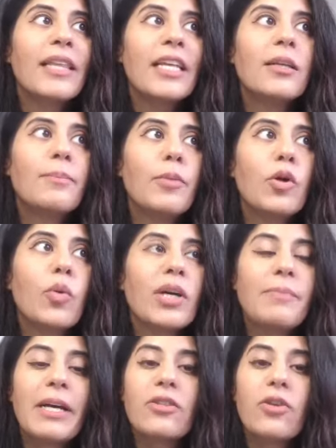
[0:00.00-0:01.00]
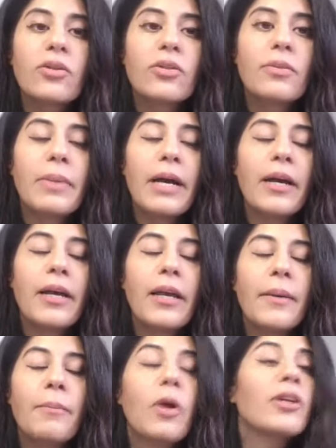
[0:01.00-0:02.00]
think the book was by
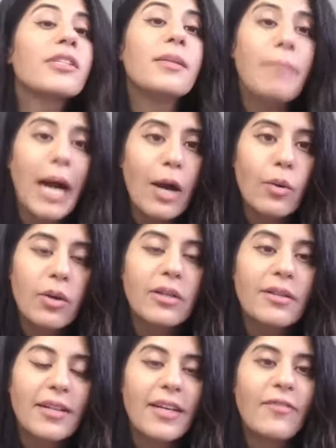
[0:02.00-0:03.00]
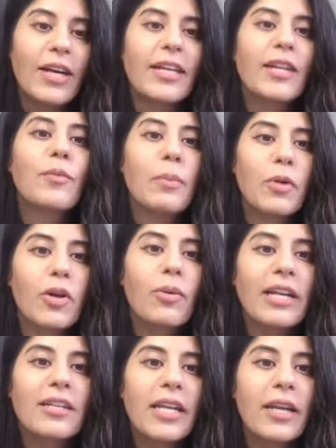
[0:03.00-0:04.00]
Martin Powell, if I can remember
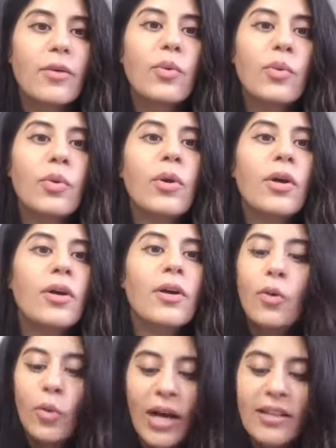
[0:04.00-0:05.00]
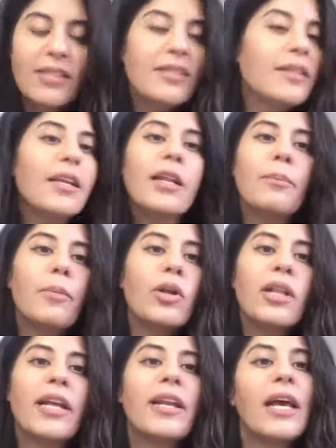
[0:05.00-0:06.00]
correctly, who had this little
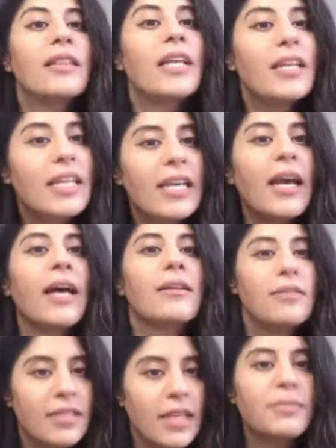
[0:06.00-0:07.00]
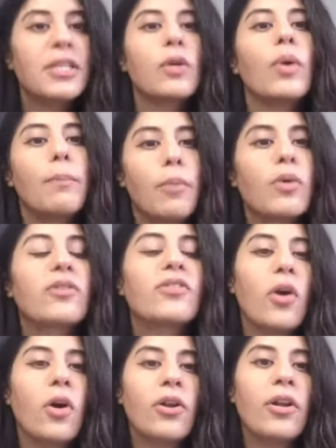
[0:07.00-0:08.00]
booklet, and then he had subsequent books
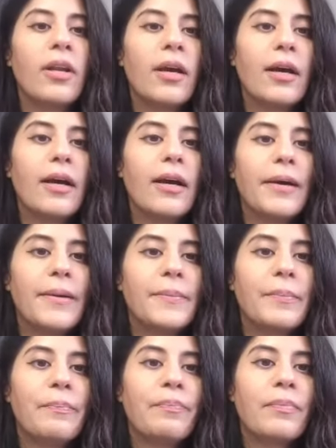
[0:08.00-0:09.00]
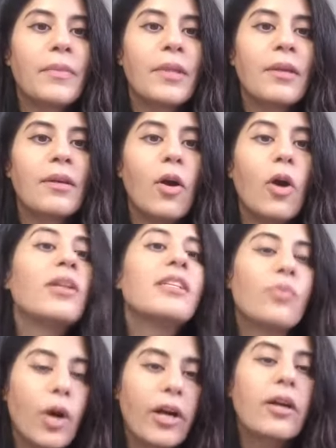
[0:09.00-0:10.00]
on
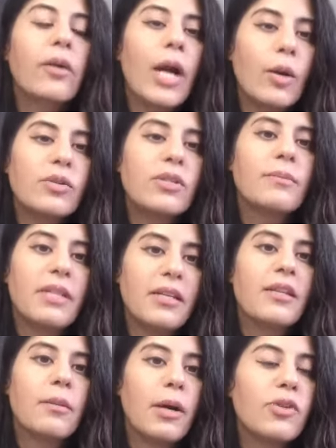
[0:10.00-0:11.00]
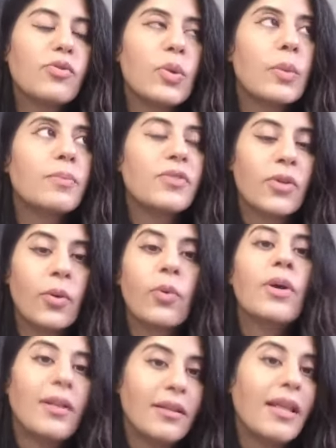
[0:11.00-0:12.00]
his work around medicinal mushrooms.
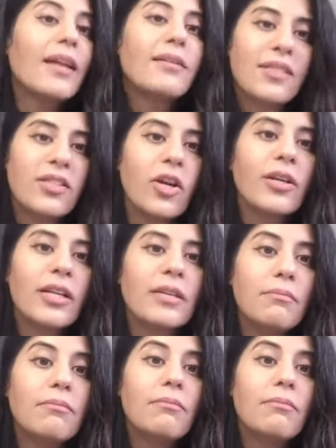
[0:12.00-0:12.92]
So that started